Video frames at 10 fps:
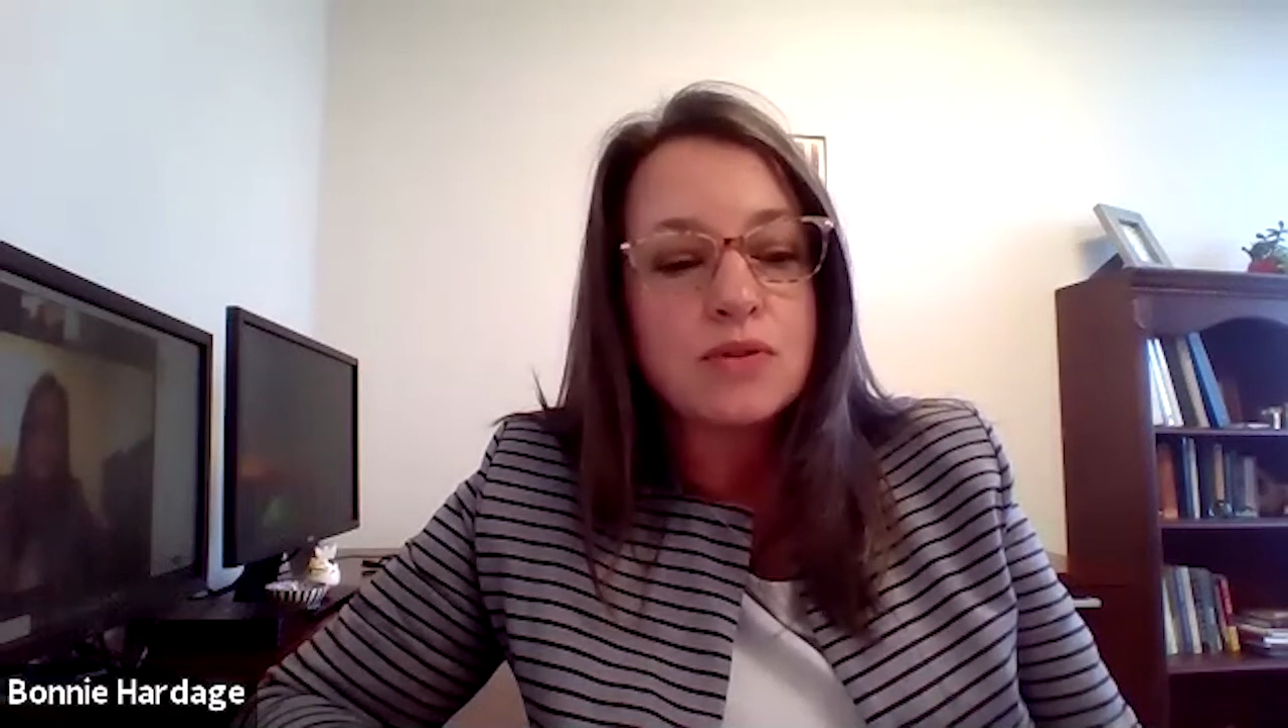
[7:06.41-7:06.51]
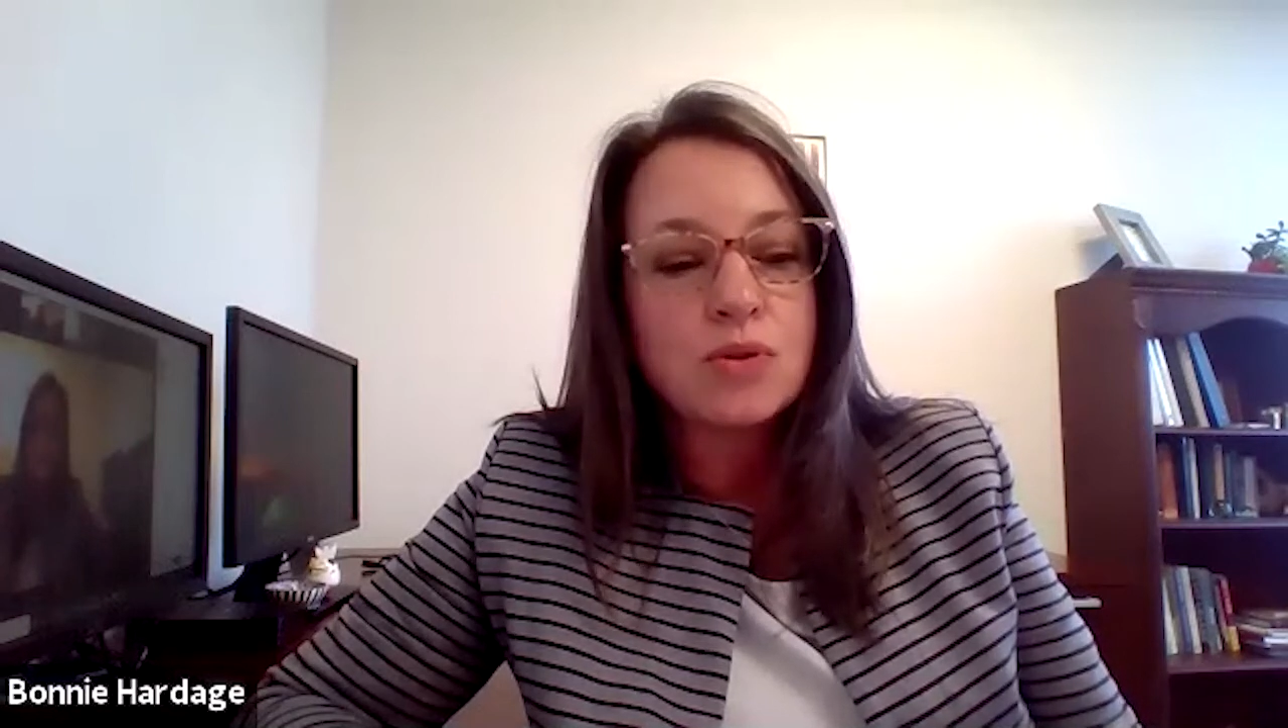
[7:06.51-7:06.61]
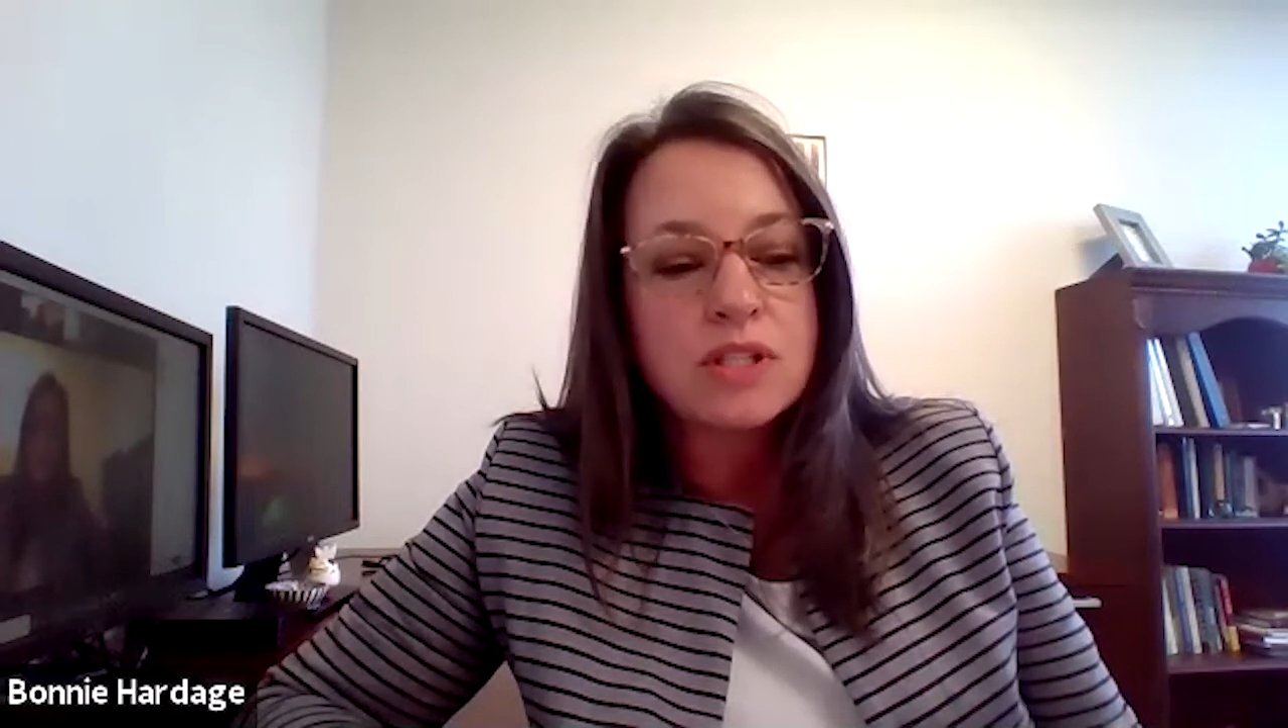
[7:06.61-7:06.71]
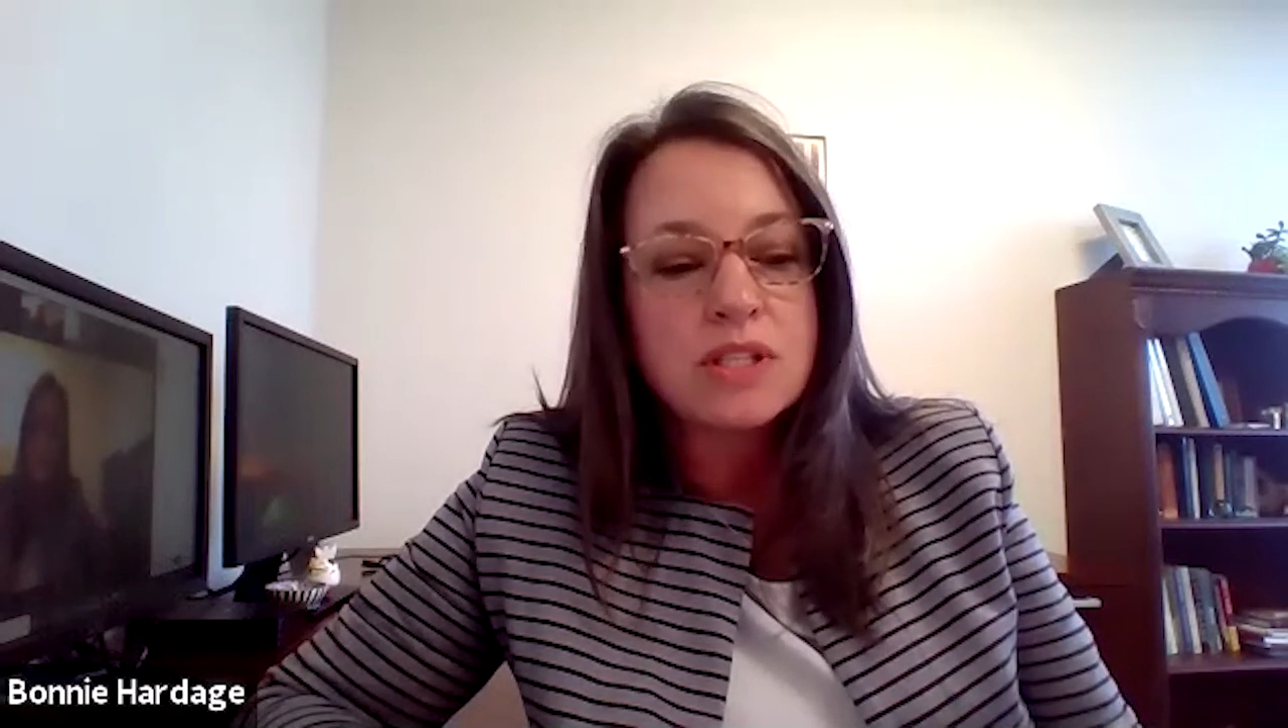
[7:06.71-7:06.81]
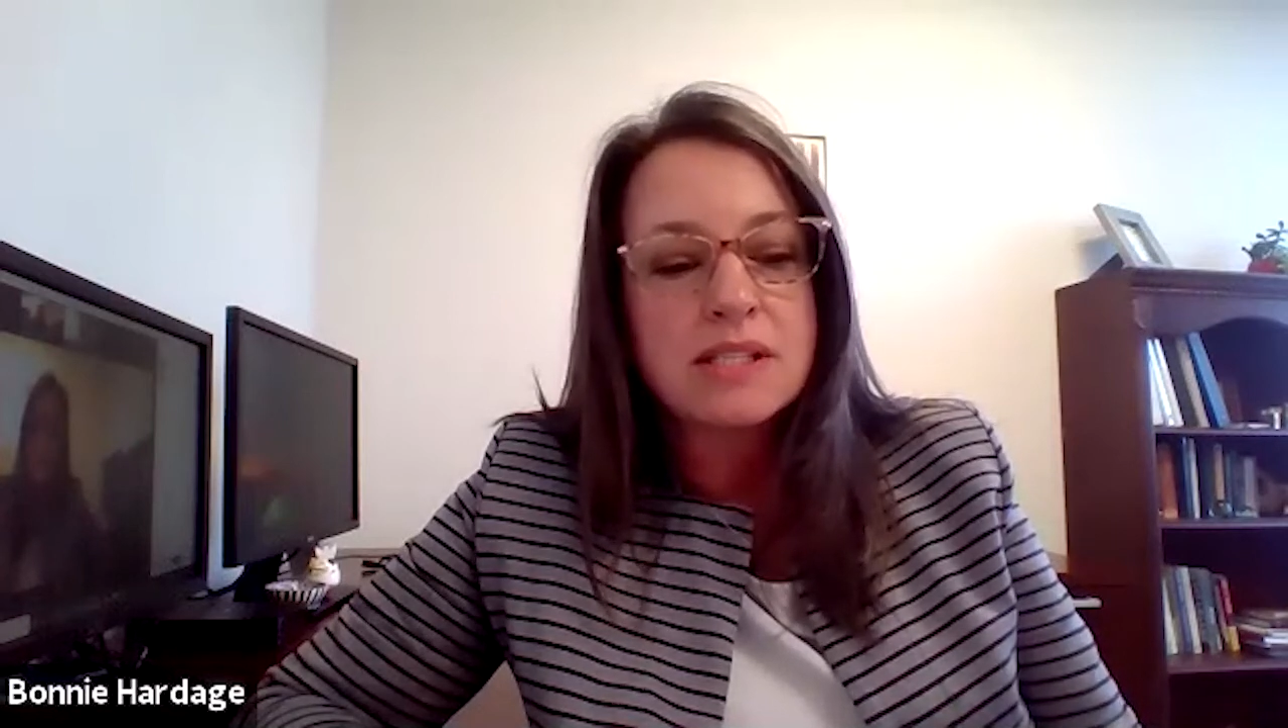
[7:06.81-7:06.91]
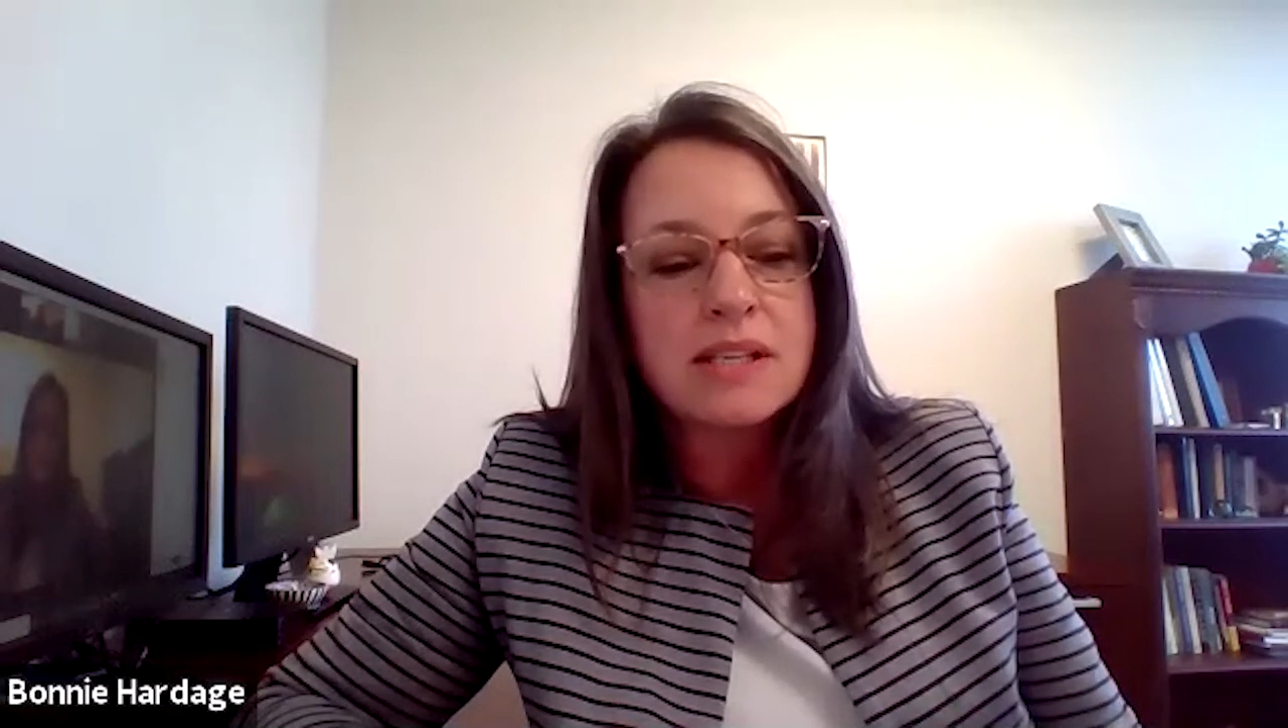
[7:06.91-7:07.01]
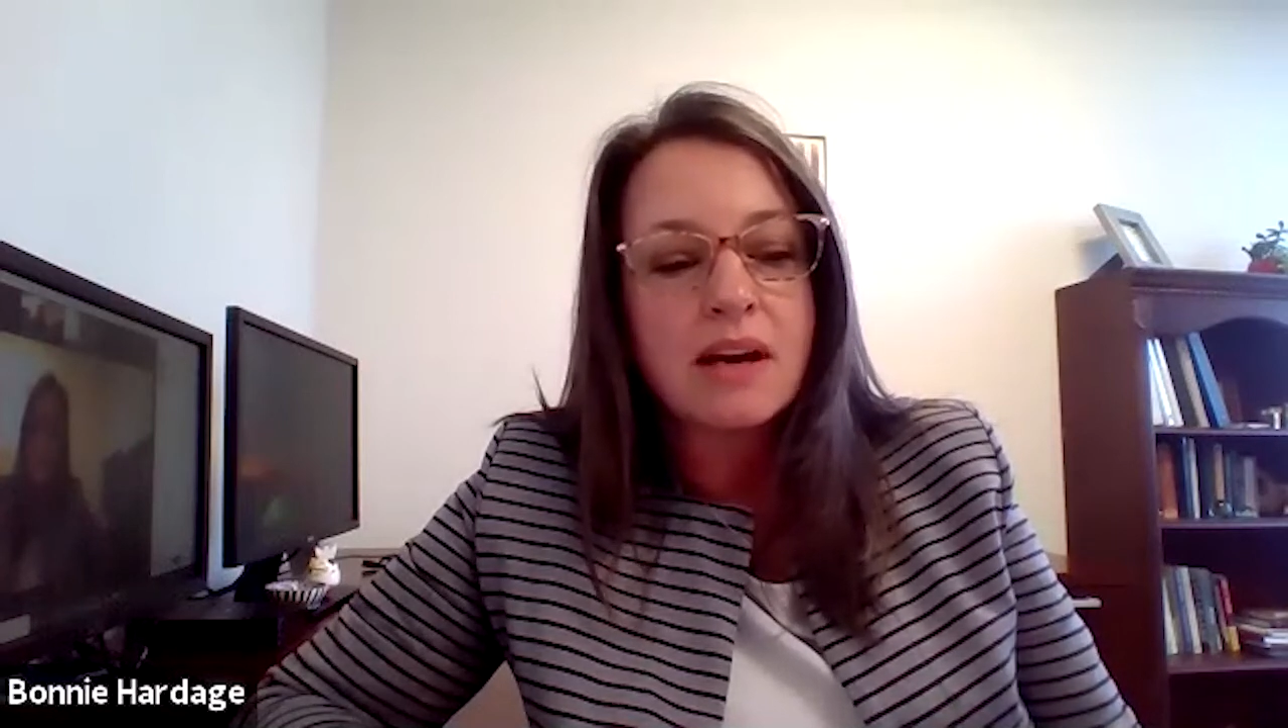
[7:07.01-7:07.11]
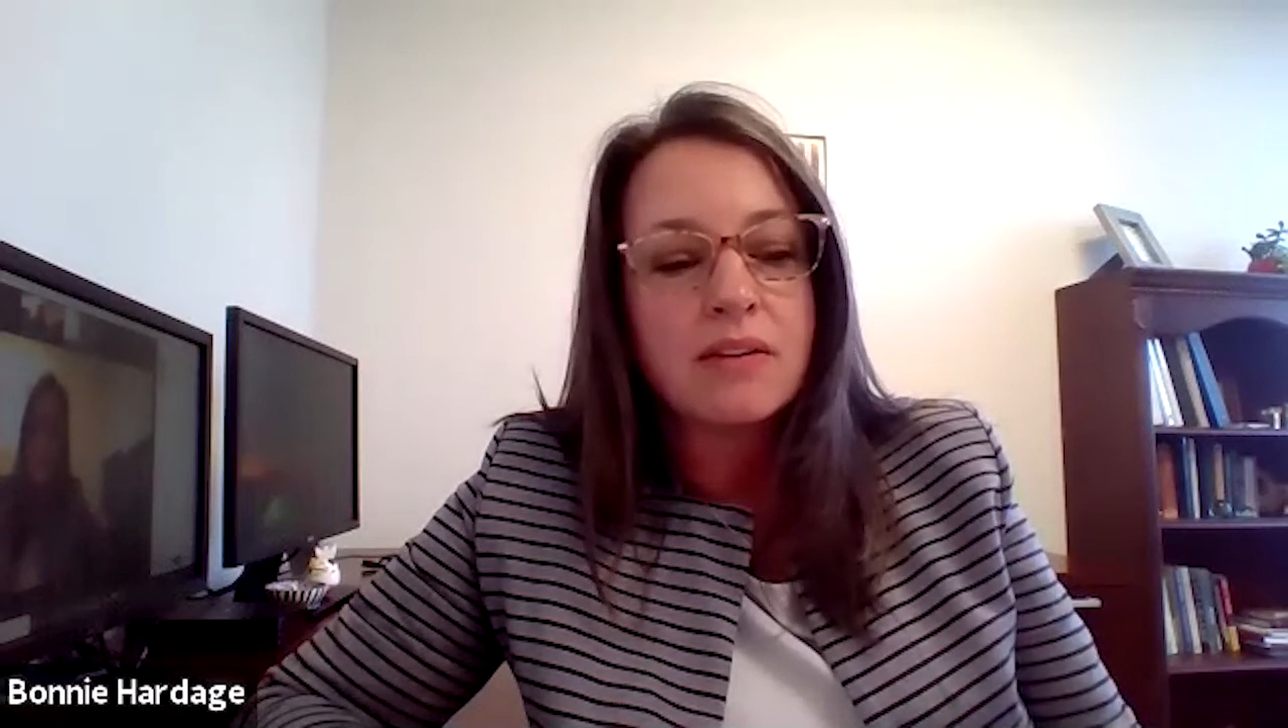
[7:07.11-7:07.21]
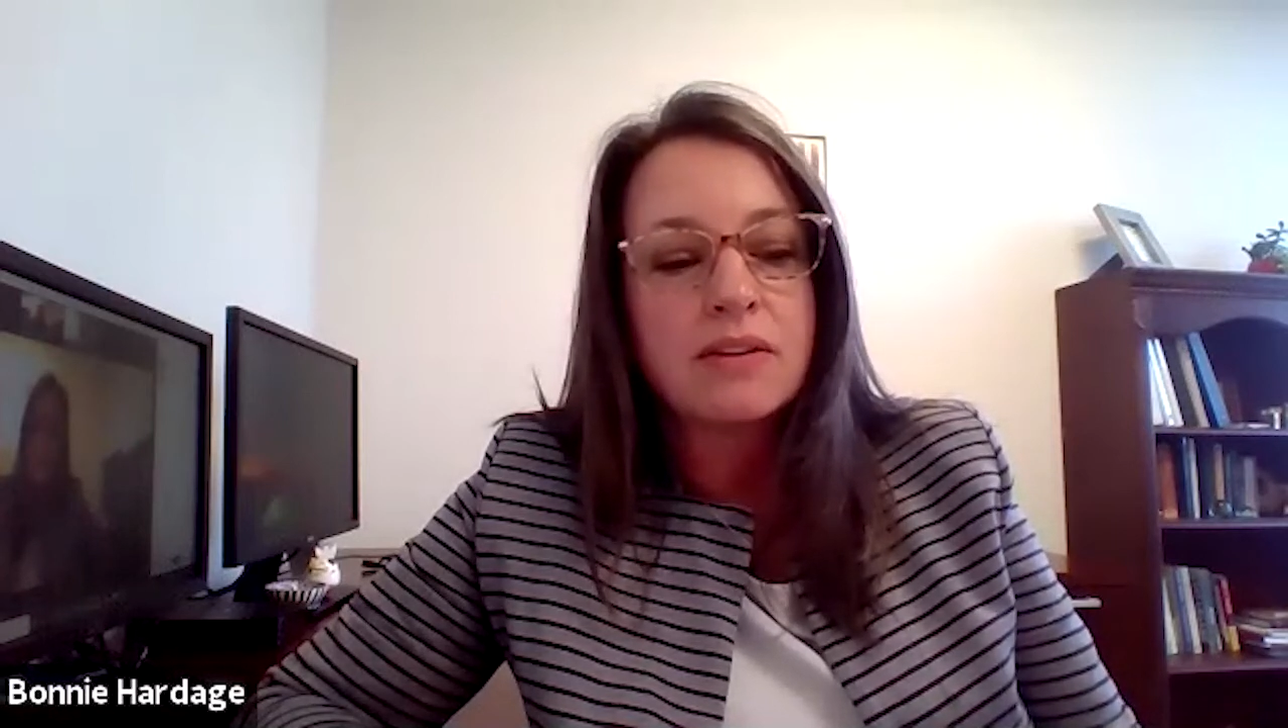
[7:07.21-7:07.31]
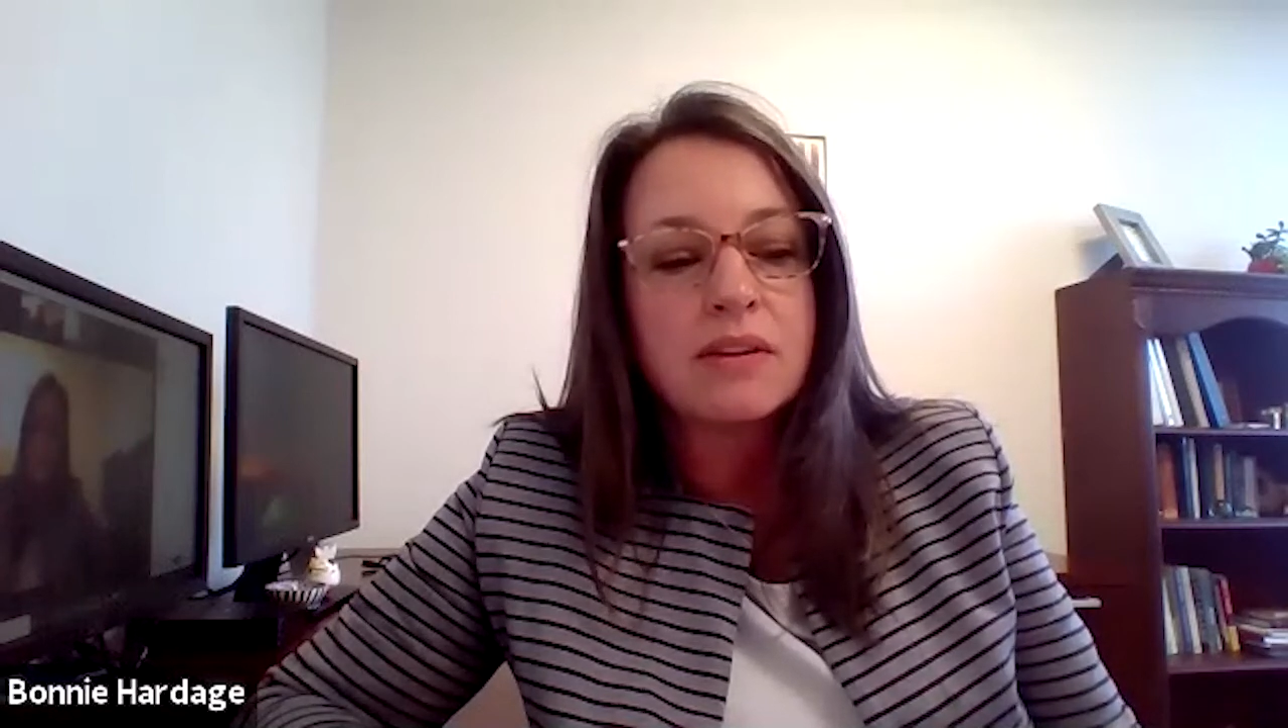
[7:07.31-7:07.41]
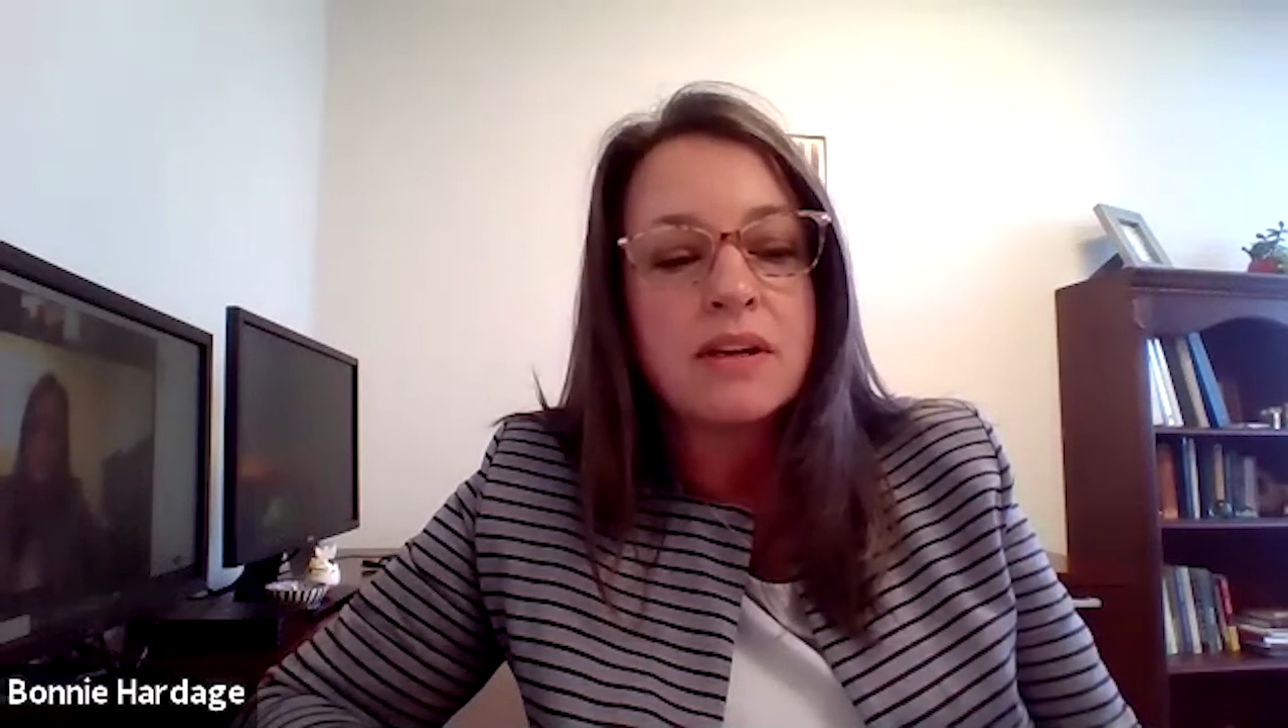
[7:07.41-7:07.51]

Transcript: Georgians' health